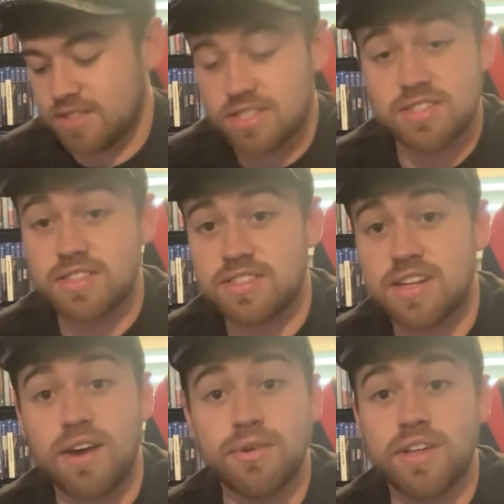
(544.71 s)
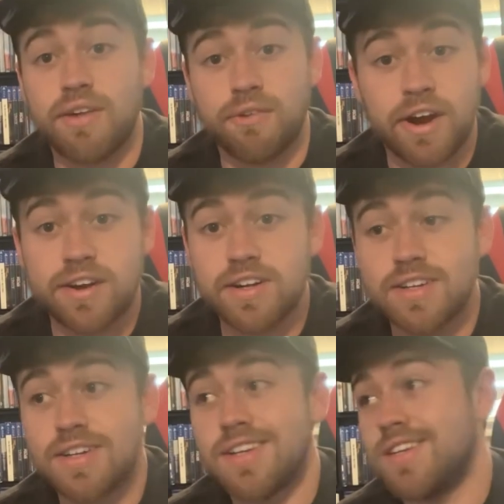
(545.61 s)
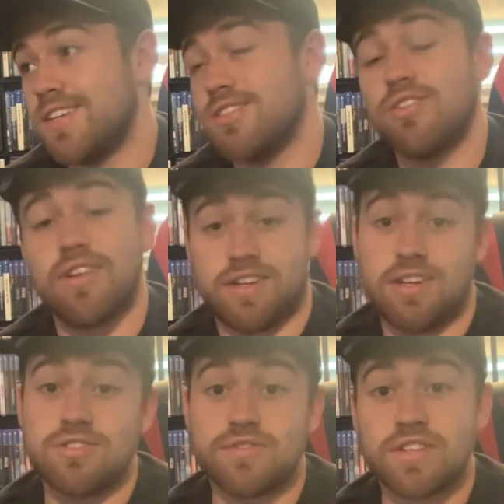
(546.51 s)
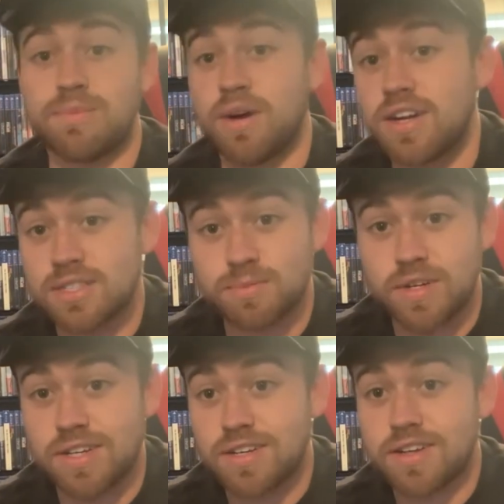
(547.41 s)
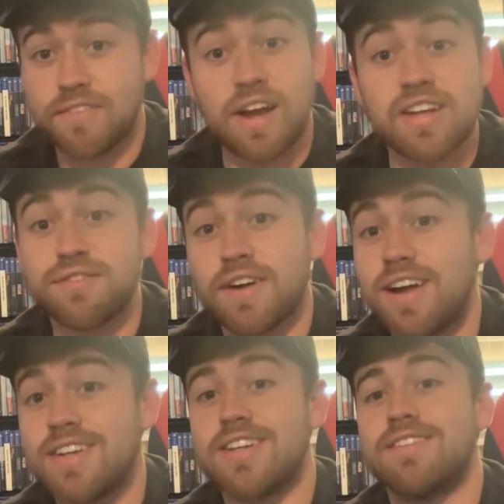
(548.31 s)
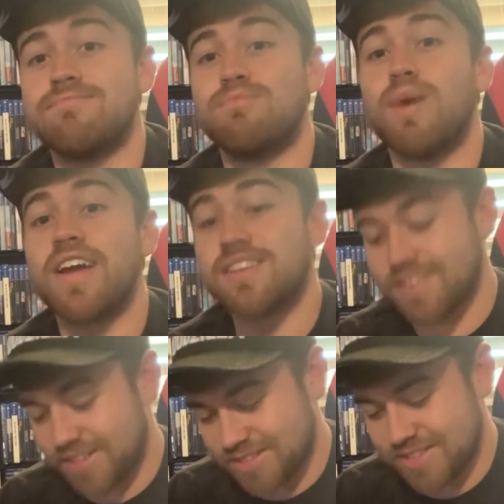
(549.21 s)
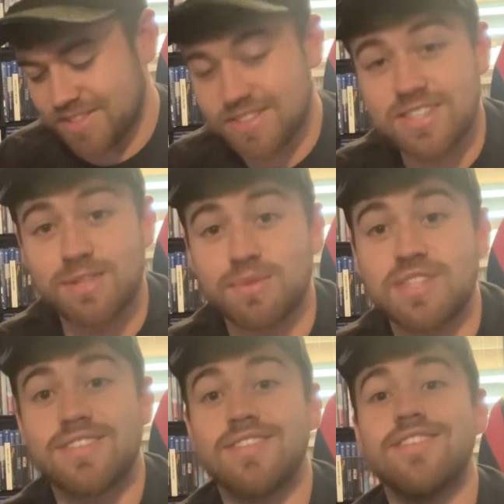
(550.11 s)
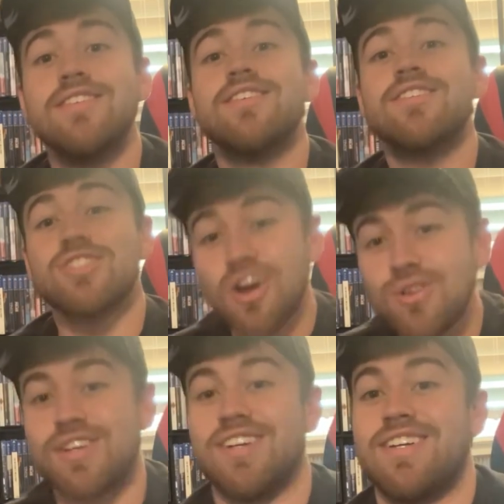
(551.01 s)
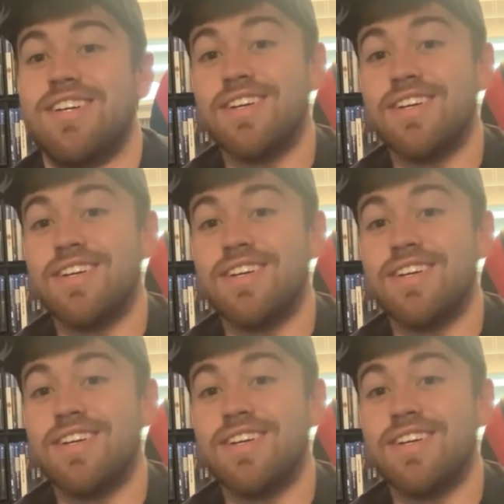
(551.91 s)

edition. It's not really that rare. It's only like 150 bucks, but if I could find it, my collection is gonna be so good.